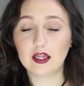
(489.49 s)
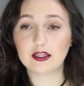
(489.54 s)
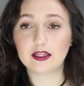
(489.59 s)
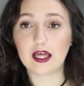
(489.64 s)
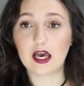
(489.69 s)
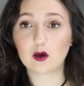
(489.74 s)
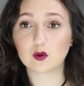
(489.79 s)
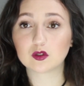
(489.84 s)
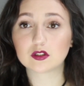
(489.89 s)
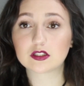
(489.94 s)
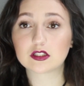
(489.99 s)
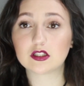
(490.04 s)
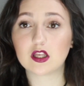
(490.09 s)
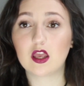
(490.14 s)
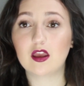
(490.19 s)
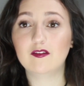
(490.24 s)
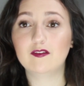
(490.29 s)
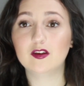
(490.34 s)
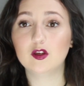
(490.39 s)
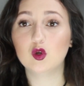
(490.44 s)
that will
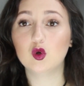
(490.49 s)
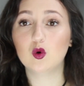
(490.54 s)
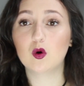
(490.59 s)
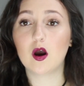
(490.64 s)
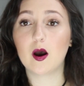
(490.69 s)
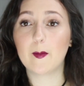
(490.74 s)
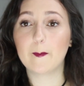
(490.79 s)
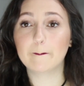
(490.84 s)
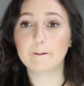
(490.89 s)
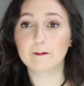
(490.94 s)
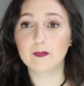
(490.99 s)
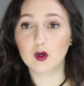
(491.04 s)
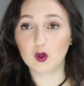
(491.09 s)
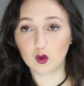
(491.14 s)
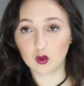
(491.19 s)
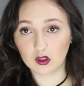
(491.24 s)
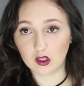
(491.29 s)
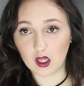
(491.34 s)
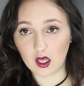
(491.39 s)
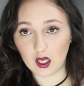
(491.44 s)
save you
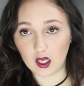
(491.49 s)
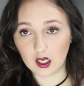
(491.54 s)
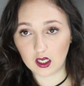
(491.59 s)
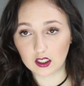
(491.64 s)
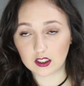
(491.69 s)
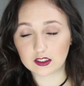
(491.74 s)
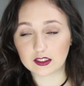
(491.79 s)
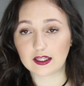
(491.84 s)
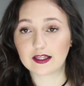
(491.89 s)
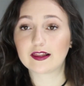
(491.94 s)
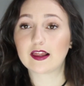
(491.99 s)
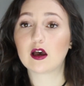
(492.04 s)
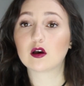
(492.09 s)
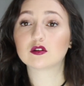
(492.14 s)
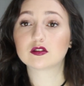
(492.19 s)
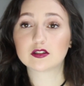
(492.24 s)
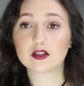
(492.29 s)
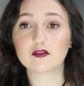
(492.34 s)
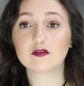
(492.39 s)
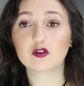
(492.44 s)
moolah. Like that
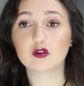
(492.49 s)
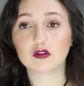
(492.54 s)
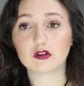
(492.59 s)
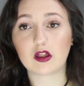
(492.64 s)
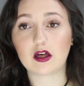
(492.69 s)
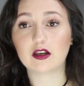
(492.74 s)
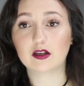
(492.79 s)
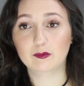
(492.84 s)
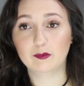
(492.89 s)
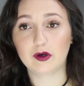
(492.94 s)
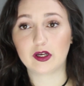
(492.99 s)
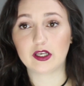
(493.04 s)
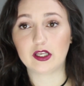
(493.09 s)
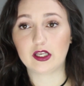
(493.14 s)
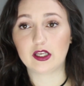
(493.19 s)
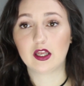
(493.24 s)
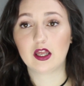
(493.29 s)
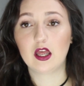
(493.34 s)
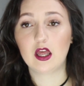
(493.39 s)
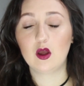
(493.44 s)
will save you a lot of
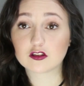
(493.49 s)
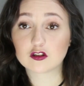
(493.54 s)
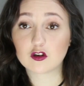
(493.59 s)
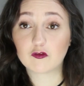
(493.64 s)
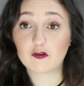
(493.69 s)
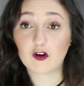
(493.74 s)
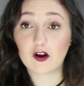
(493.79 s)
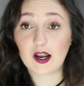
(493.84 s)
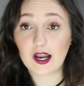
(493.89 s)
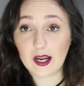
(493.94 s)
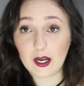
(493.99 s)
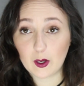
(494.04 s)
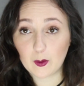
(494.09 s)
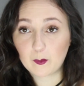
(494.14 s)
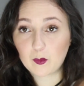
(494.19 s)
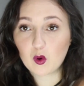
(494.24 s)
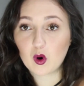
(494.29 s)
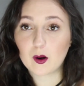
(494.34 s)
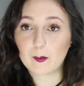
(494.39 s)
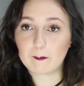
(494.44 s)
money. So for
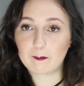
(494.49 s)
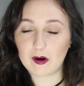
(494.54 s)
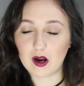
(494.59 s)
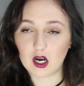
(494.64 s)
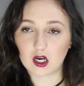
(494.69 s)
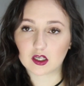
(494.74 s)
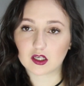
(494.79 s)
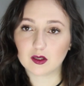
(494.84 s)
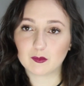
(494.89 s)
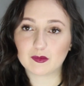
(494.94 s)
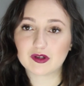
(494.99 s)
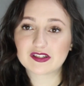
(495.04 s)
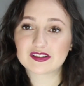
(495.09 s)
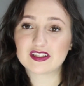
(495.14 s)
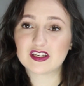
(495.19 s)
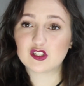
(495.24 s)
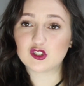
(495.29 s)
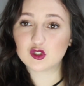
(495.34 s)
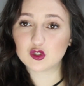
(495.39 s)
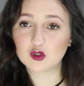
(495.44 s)
airport parking, because
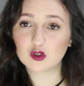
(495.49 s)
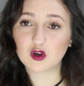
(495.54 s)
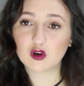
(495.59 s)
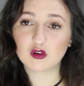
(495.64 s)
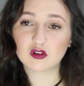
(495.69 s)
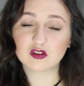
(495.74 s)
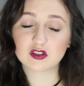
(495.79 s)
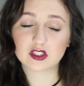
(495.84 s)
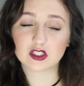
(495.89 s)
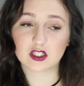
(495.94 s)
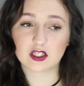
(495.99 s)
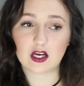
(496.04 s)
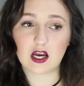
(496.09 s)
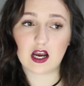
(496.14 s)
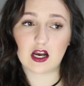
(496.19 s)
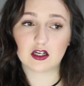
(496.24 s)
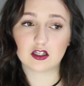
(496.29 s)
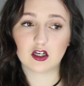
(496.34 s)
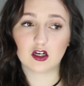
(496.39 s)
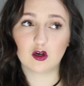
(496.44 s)
I do go to
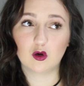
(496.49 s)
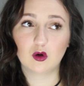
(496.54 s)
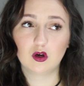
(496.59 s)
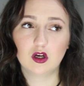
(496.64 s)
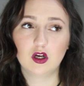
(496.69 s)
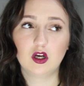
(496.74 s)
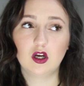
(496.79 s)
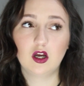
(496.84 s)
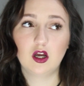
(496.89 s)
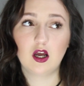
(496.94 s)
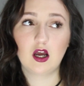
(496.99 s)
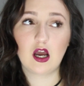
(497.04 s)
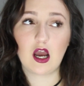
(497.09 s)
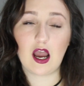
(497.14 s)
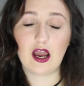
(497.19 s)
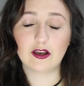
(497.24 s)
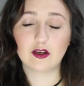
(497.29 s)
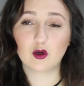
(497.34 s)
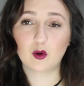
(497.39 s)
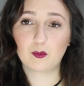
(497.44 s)
Chicago,
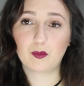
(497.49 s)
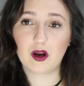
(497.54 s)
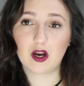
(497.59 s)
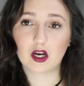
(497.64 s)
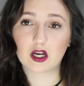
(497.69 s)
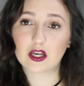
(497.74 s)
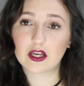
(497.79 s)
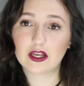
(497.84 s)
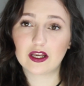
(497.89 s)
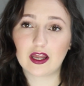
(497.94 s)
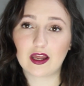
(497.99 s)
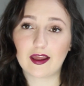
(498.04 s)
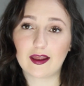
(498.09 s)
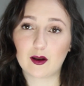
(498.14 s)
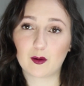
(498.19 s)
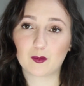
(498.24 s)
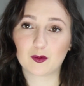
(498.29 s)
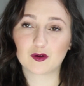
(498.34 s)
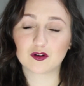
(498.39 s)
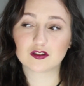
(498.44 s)
I know parking at
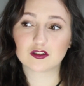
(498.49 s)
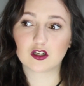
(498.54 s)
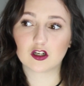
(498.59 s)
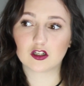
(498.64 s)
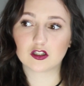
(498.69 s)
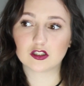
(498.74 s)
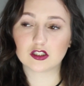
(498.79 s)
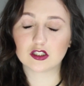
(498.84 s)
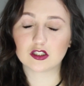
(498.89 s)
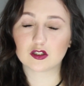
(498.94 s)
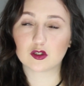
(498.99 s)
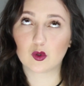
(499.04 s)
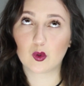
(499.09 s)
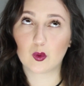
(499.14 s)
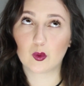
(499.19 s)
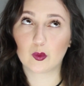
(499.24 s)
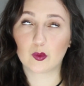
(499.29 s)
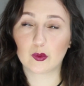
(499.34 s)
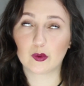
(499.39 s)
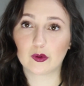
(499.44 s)
airports are just
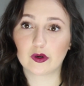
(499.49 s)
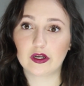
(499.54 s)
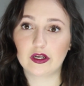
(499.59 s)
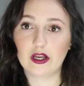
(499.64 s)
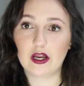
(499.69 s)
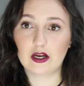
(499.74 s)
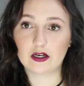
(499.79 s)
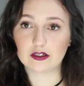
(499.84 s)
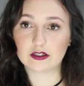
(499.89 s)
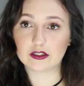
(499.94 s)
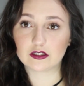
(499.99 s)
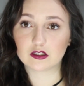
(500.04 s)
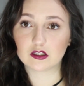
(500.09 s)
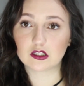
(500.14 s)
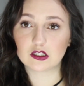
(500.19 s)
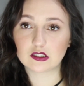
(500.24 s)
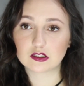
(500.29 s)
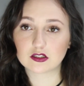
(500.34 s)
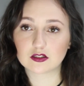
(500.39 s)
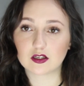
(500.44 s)

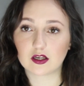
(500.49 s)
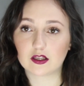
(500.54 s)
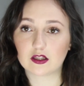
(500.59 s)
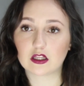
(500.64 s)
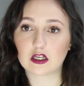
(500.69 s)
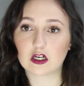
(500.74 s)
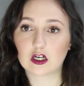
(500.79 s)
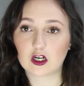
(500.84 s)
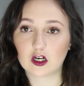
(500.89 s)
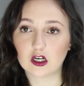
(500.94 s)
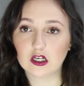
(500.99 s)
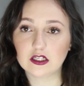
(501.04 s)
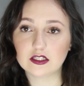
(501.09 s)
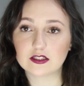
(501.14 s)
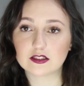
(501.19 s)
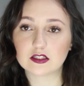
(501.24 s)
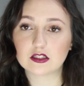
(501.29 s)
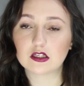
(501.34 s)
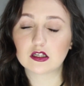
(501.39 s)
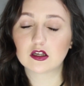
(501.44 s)
ridiculous. Like they're
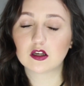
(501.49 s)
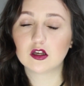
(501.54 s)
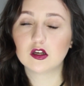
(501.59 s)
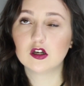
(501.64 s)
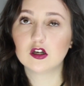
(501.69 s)
crazy.